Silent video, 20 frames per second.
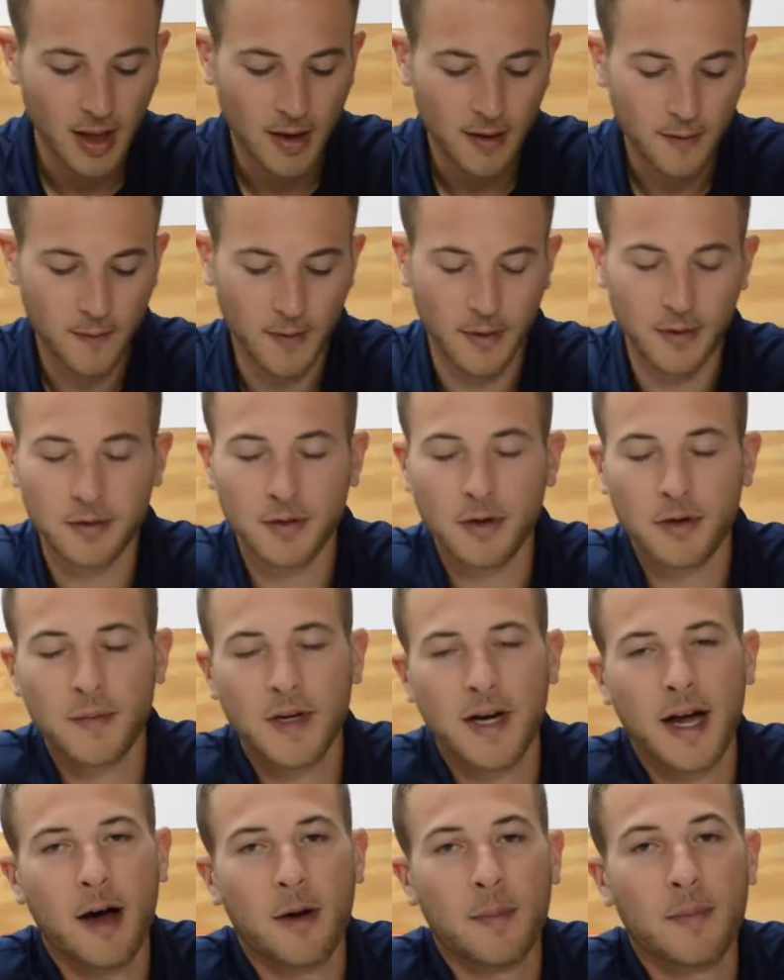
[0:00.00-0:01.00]
for
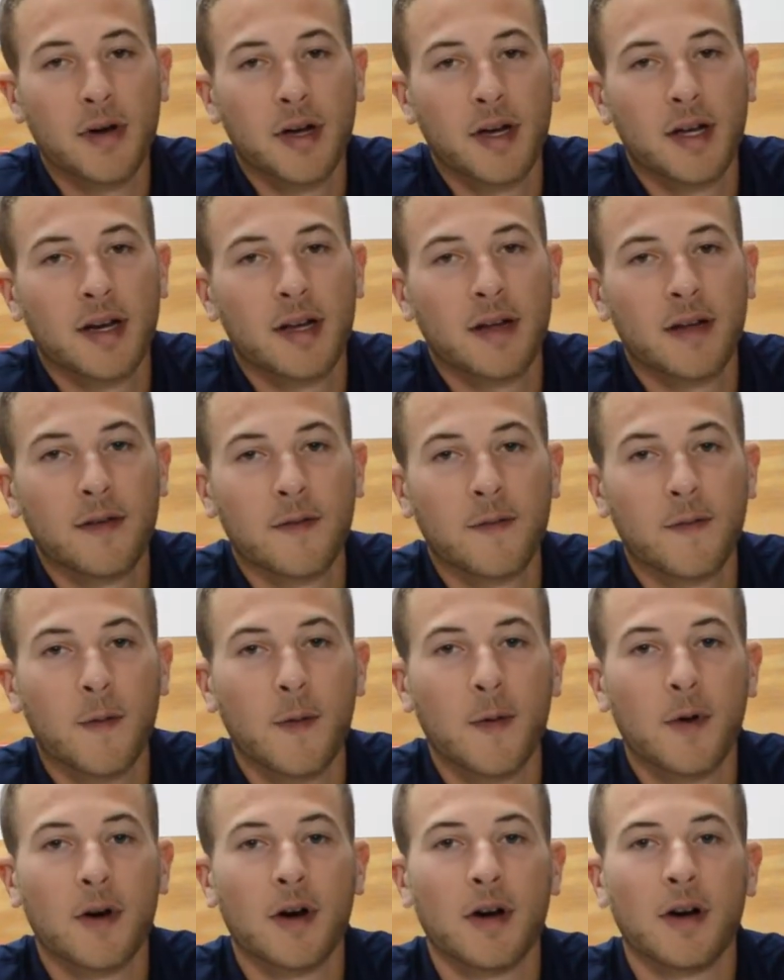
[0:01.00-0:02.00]
lumen output,
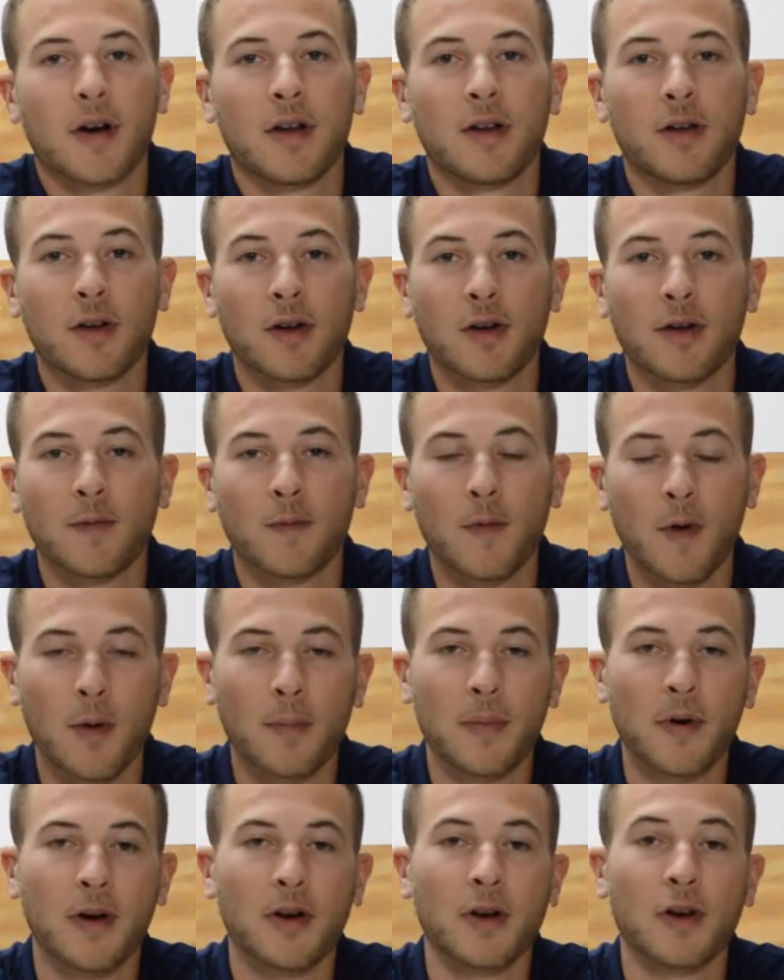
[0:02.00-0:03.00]
for
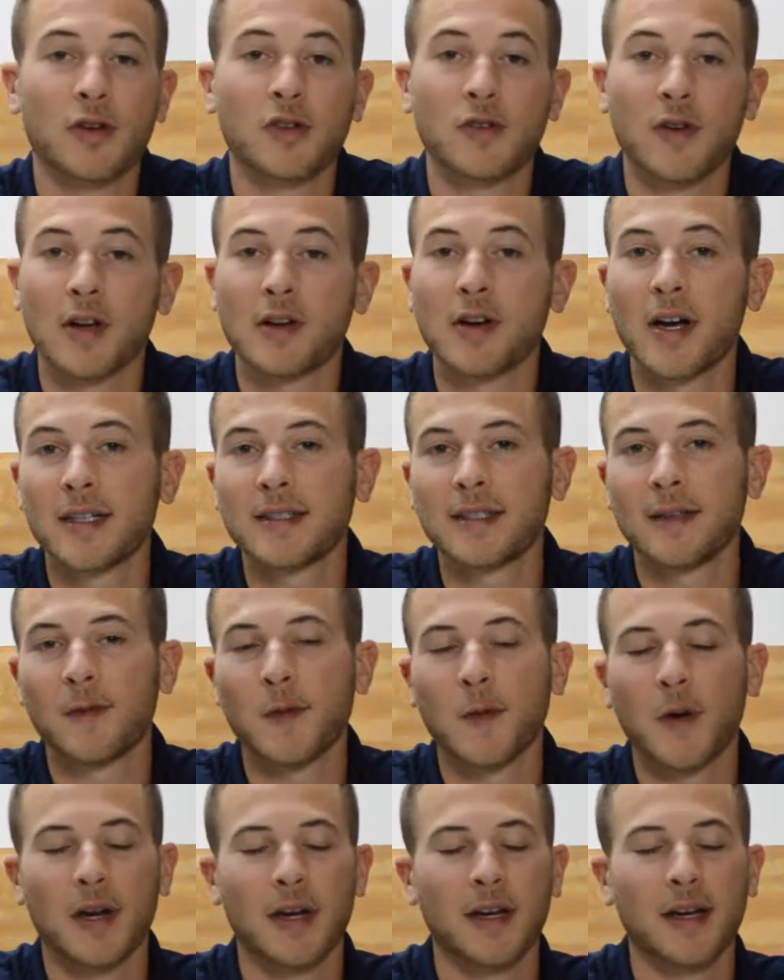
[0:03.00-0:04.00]
your string lights, if you
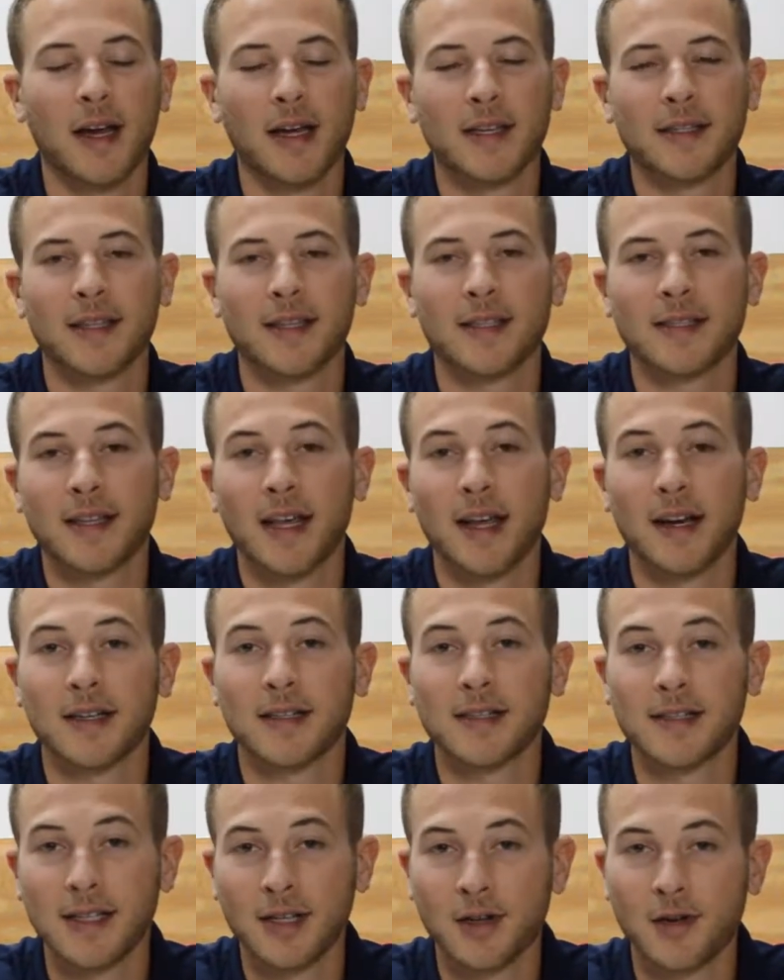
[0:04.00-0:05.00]
want a nice aesthetic
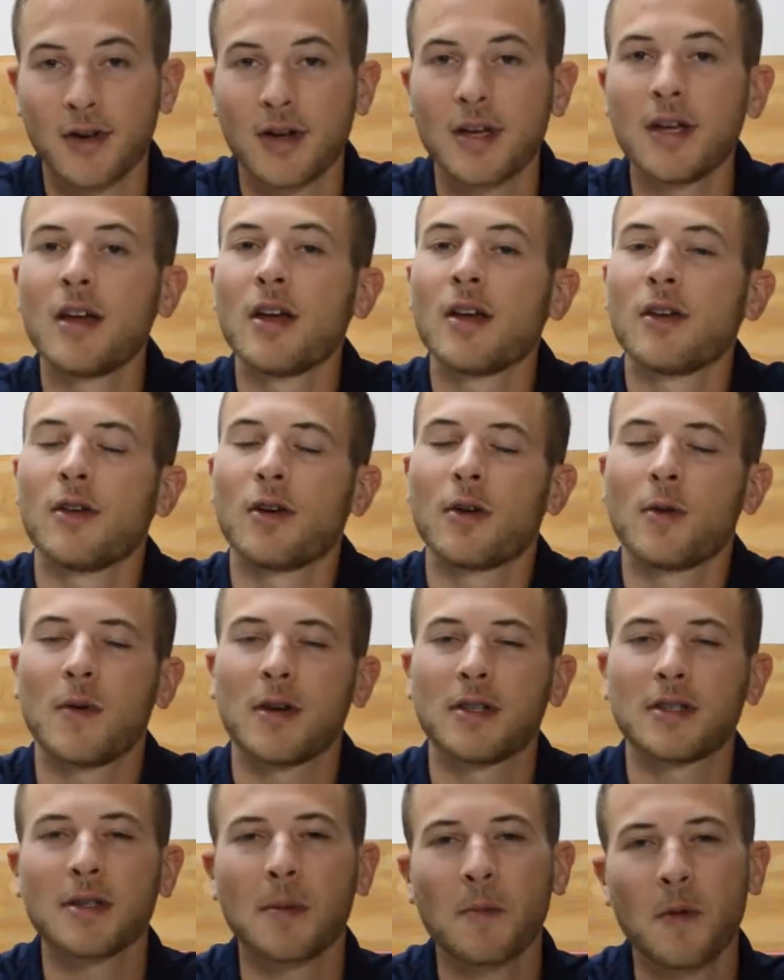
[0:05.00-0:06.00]
scenery, you're going to
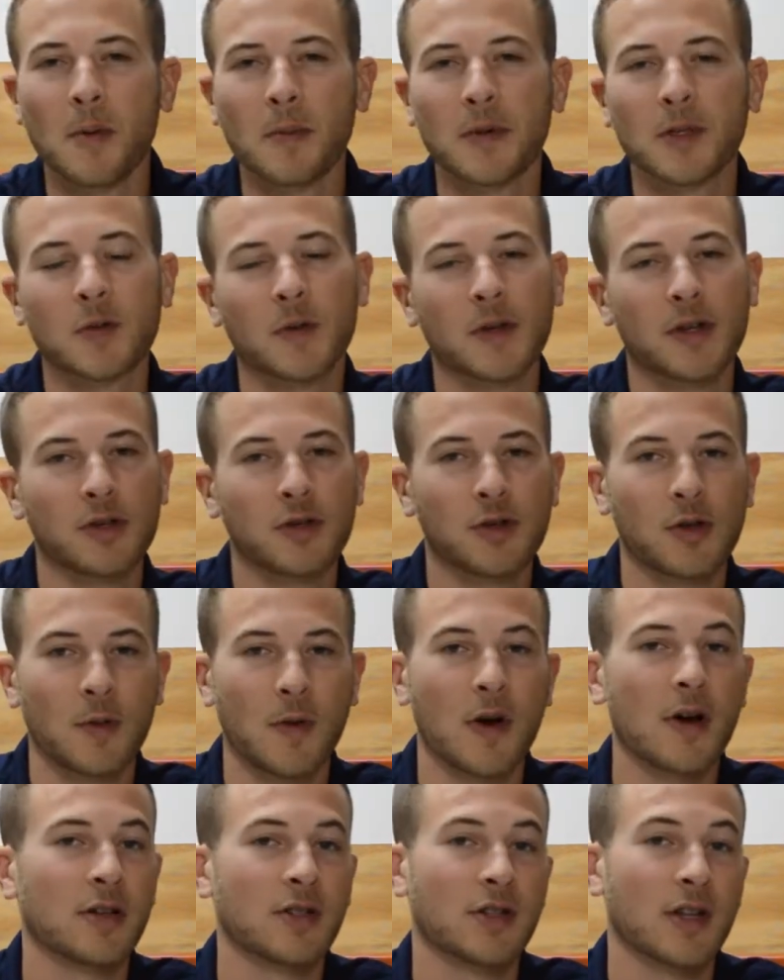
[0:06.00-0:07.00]
want somewhere between
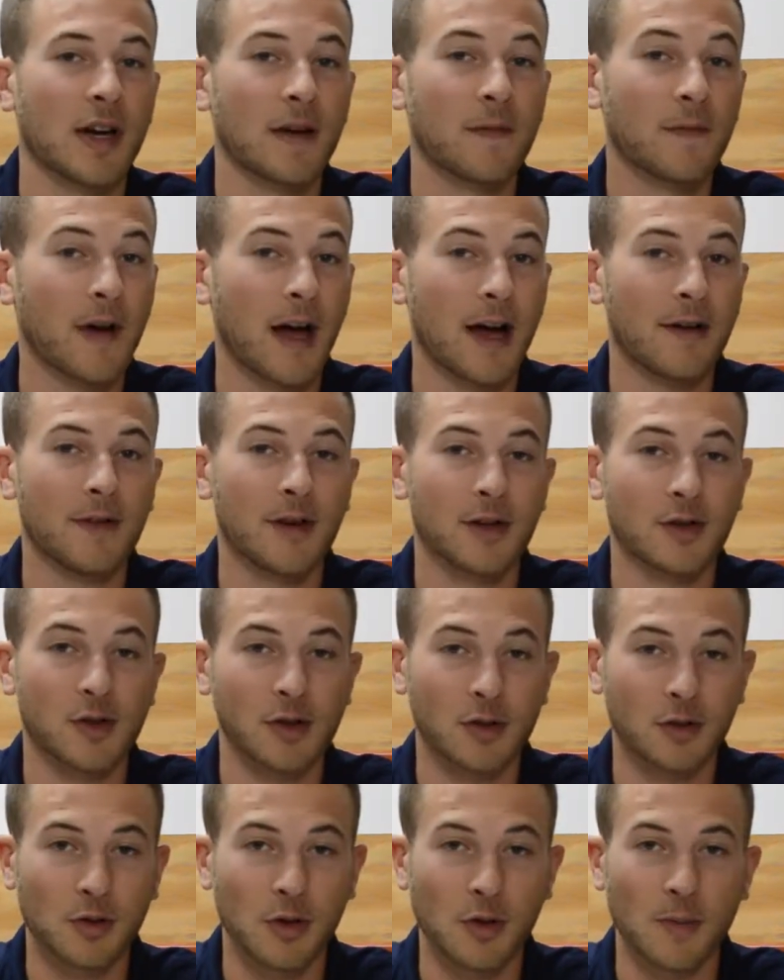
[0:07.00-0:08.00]
200 and
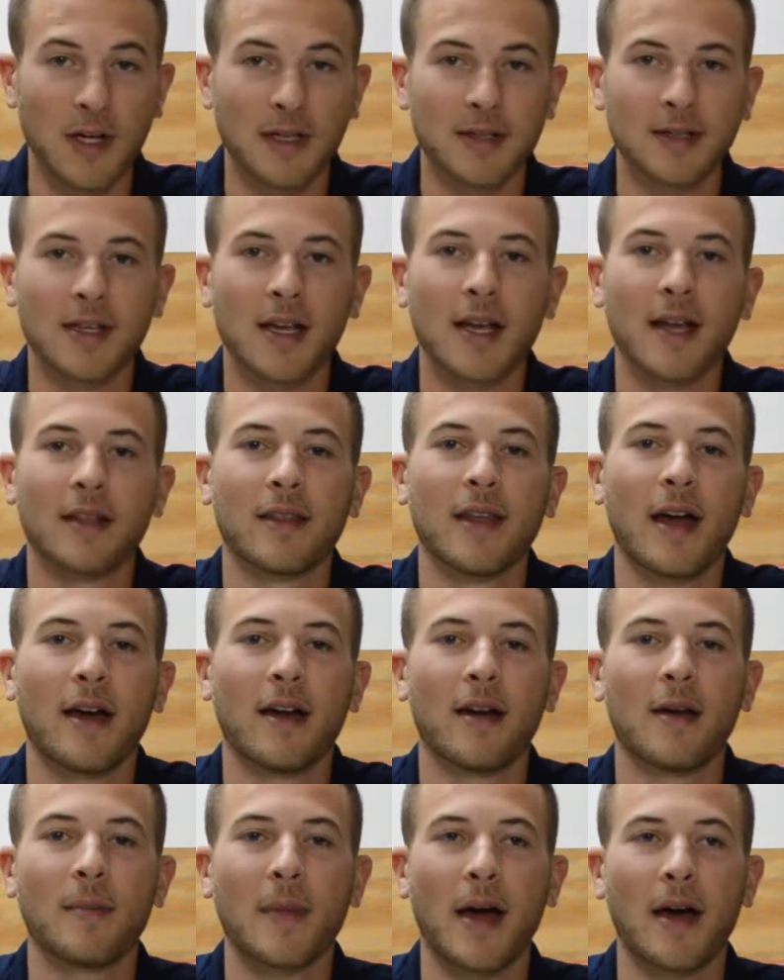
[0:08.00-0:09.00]
500 lumens.
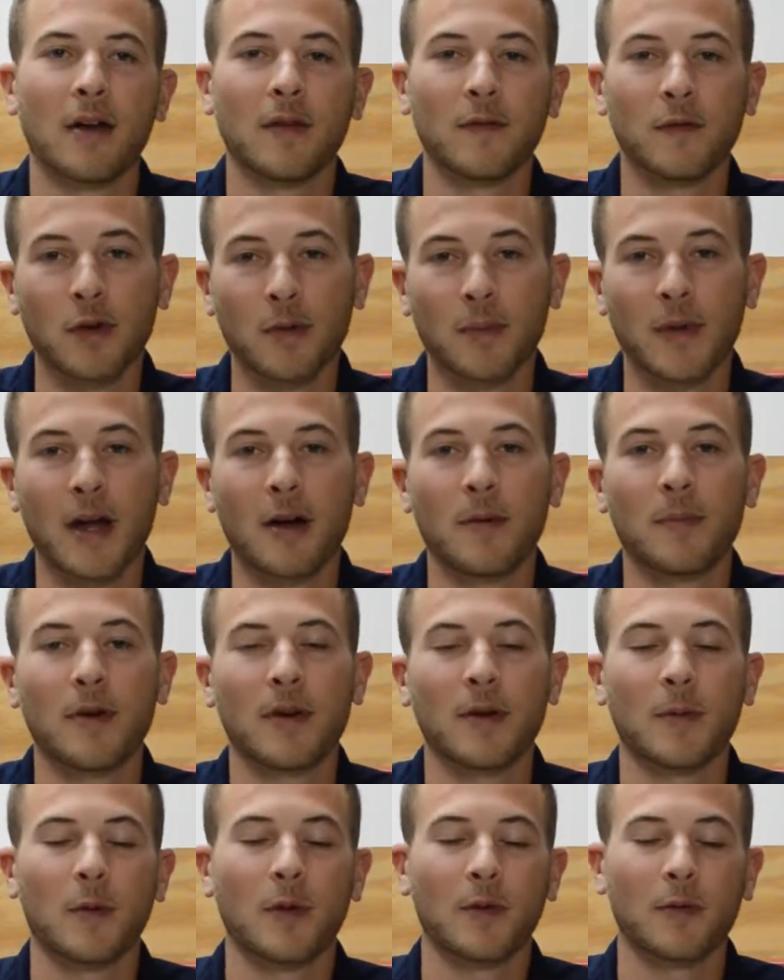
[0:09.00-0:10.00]
That amount of lumen
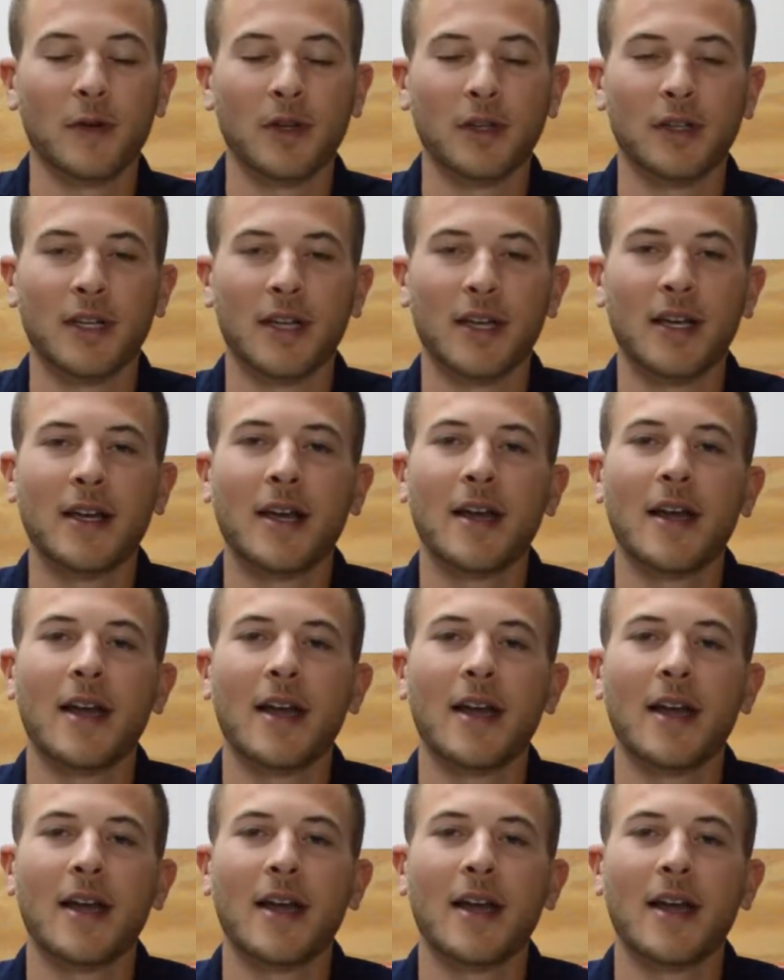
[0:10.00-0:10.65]
output will really